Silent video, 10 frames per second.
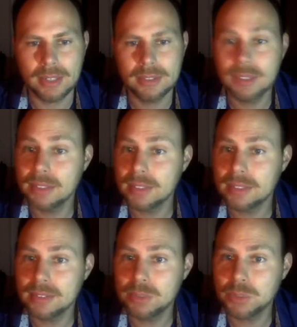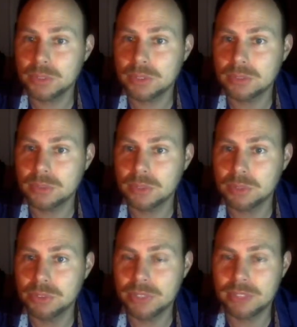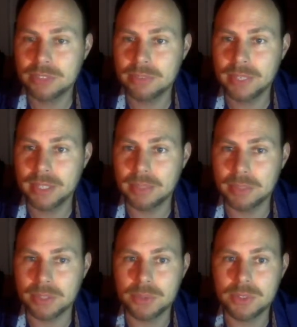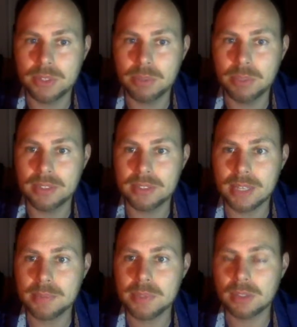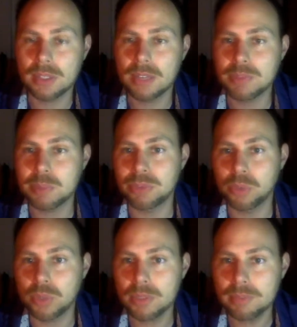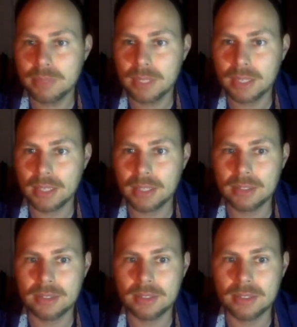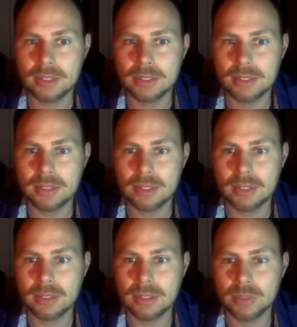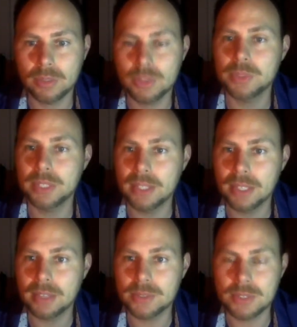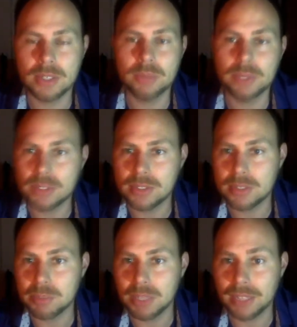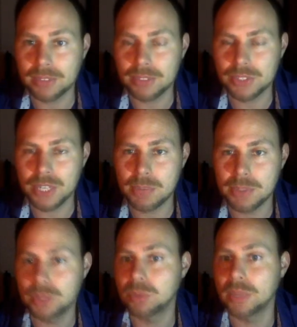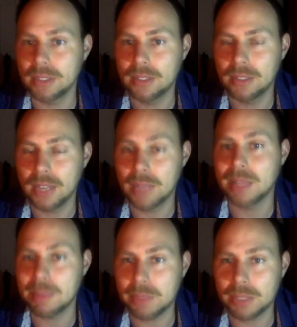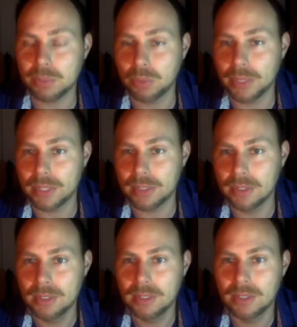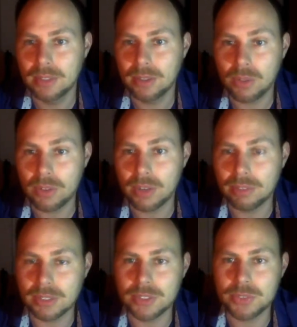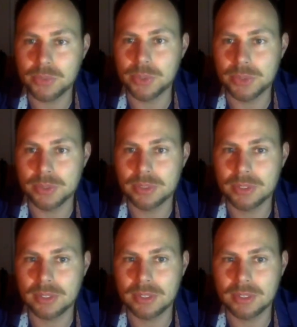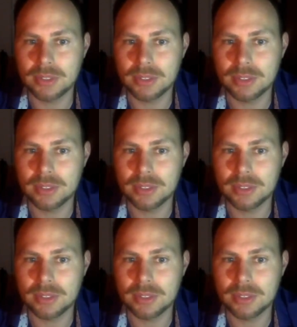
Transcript: then that's it. We'll move on from there. But those are the big steps that you'll have to perform. And then once we can get those done, we can start applying for jobs. AbleApplicant will write all the cover letters for you. And